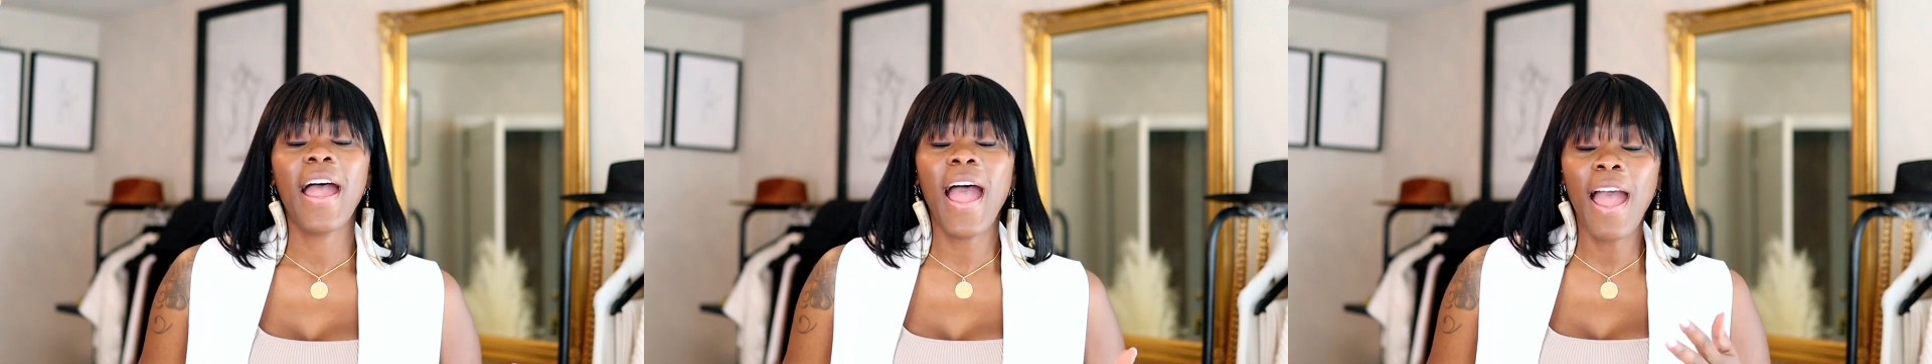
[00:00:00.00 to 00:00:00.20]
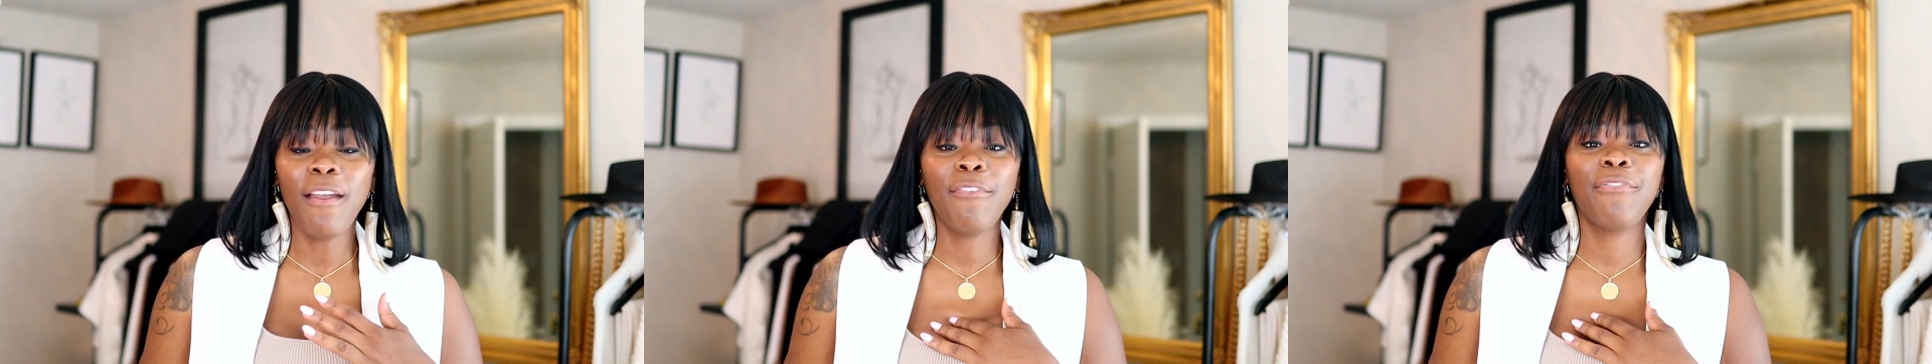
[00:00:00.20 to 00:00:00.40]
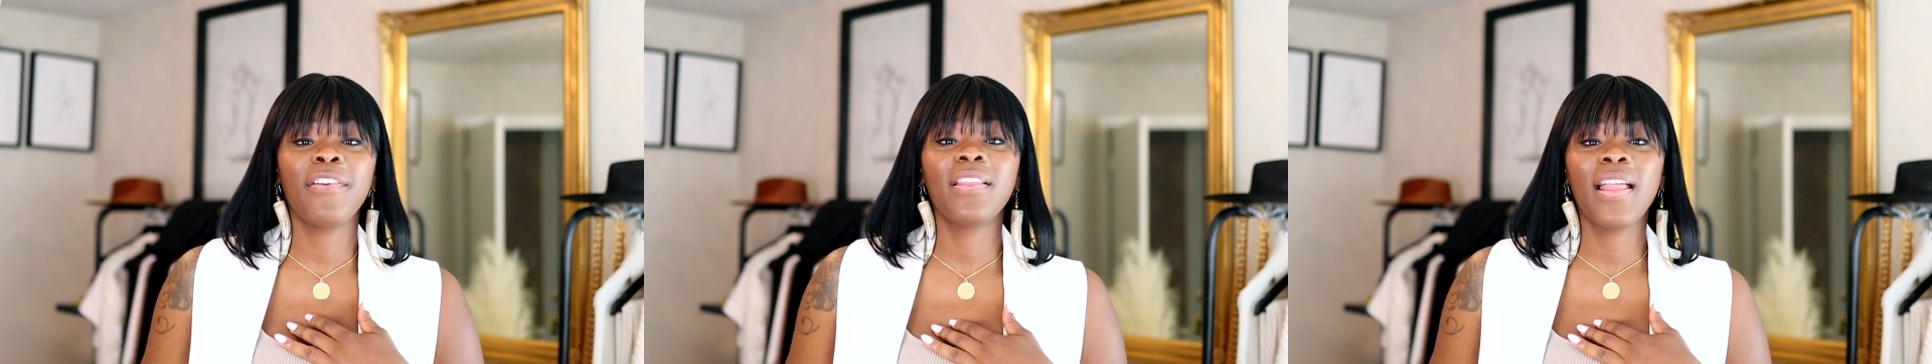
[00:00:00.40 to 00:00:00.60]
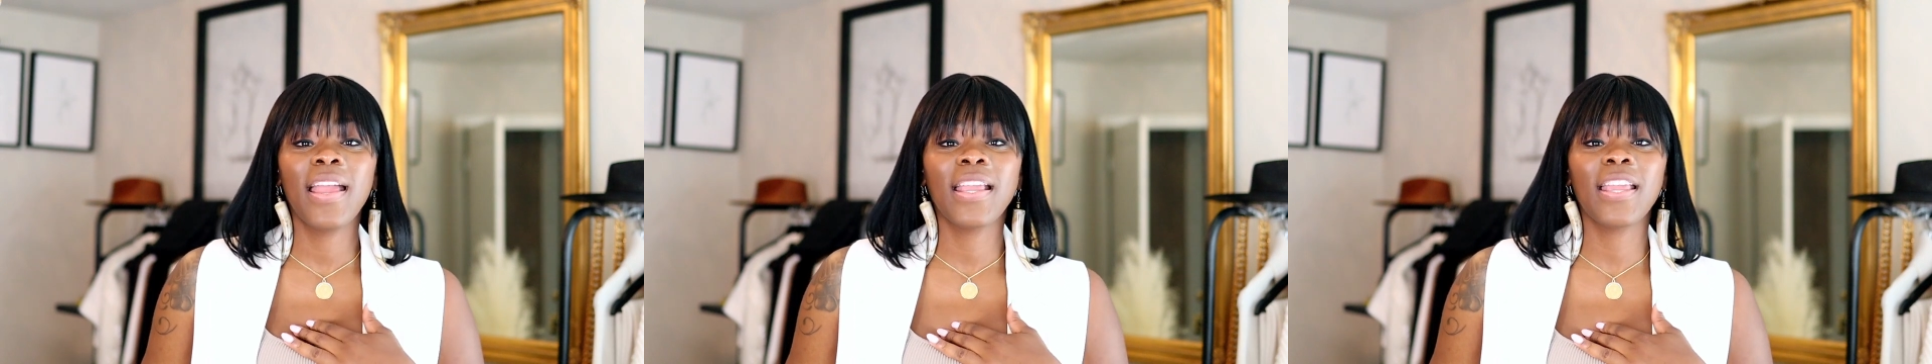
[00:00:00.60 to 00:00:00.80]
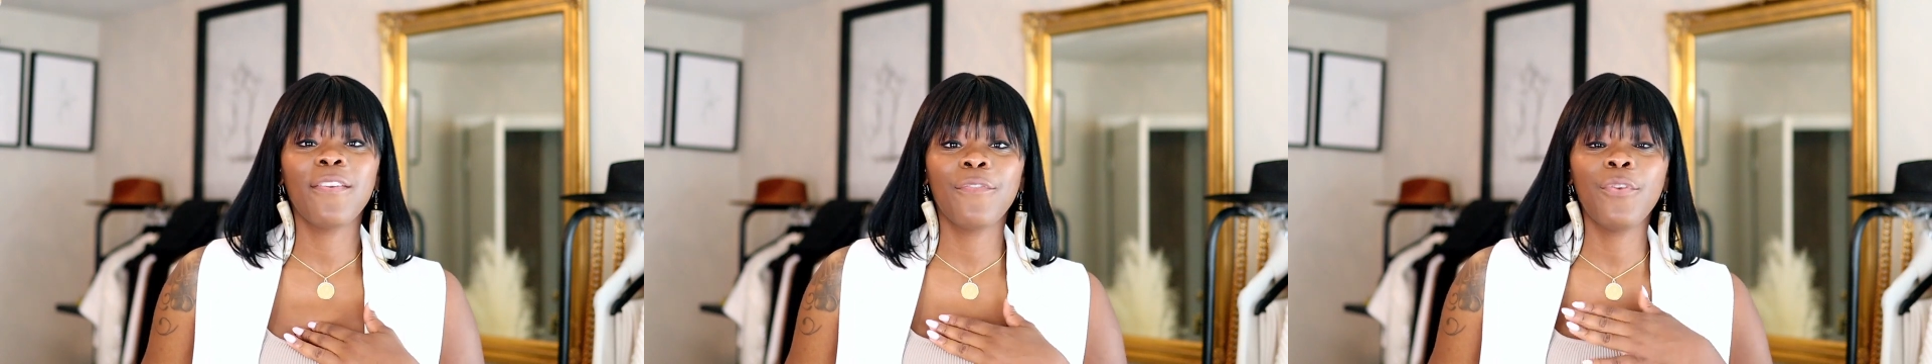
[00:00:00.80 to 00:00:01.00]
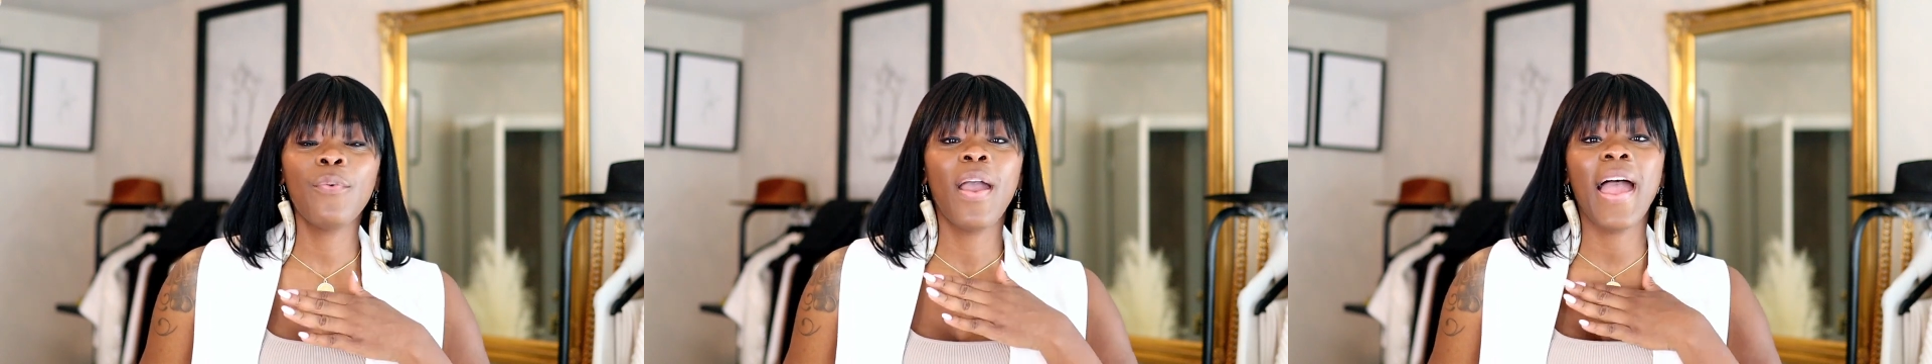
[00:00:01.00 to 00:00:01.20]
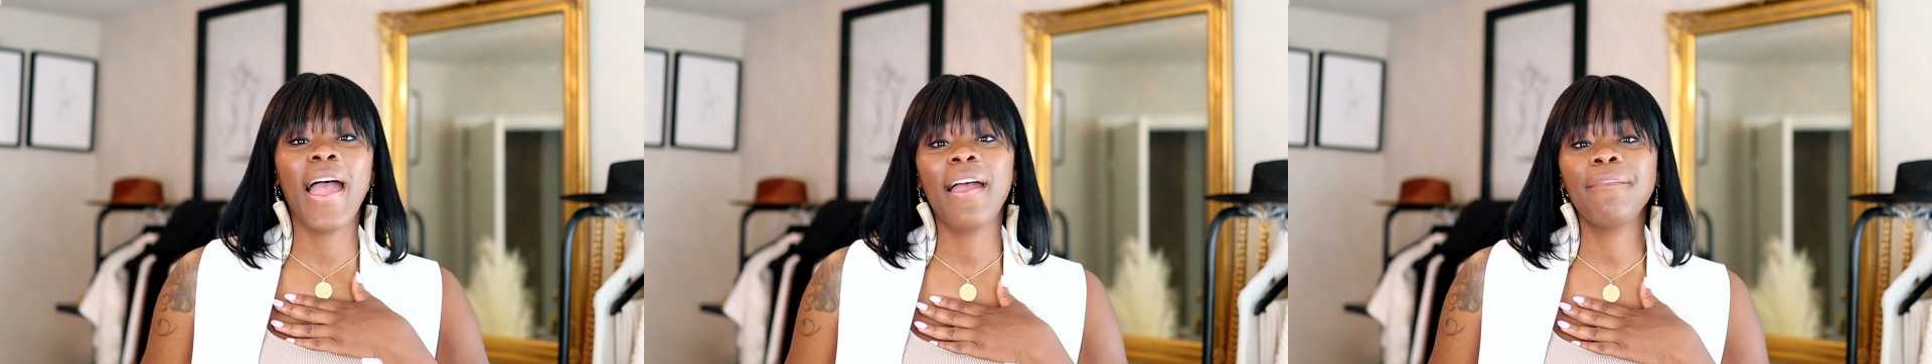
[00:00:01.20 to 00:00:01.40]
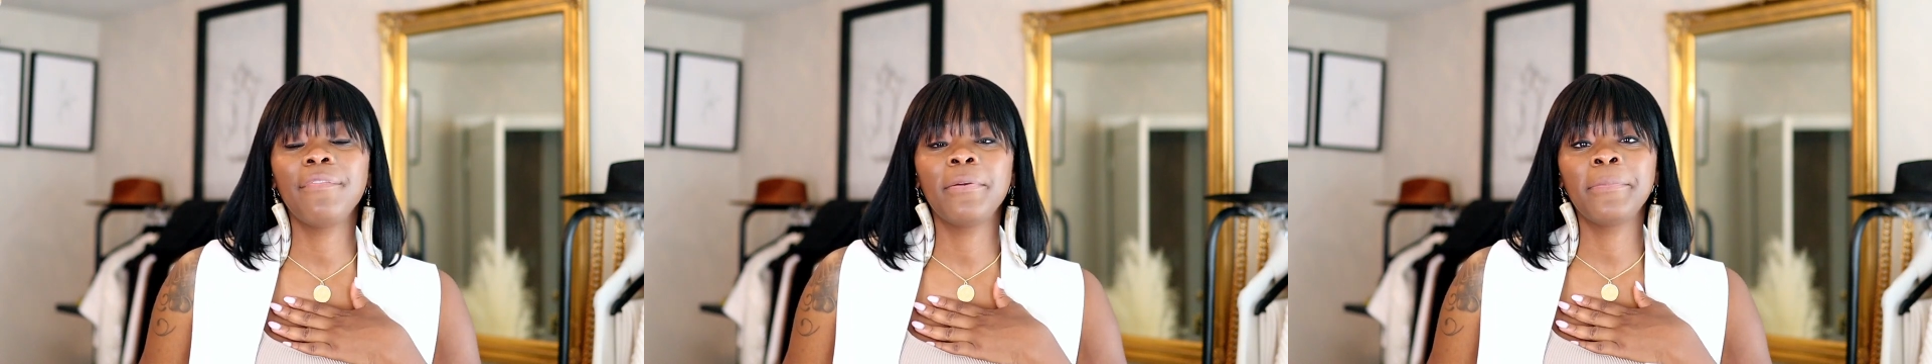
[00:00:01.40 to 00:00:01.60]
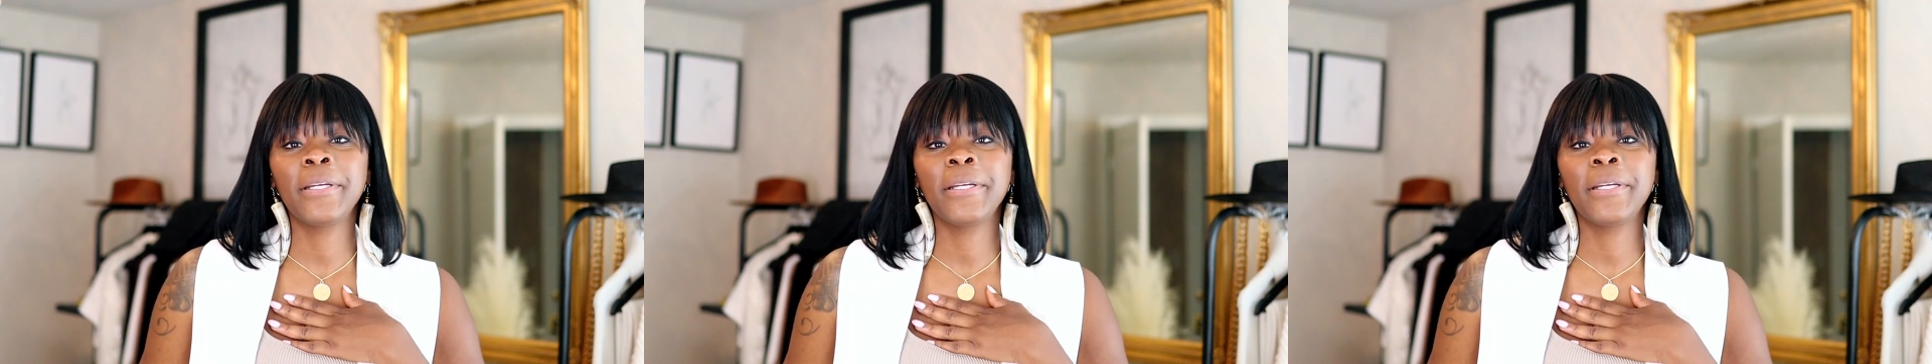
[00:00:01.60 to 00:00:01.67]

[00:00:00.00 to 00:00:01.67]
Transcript: I feel like if you have the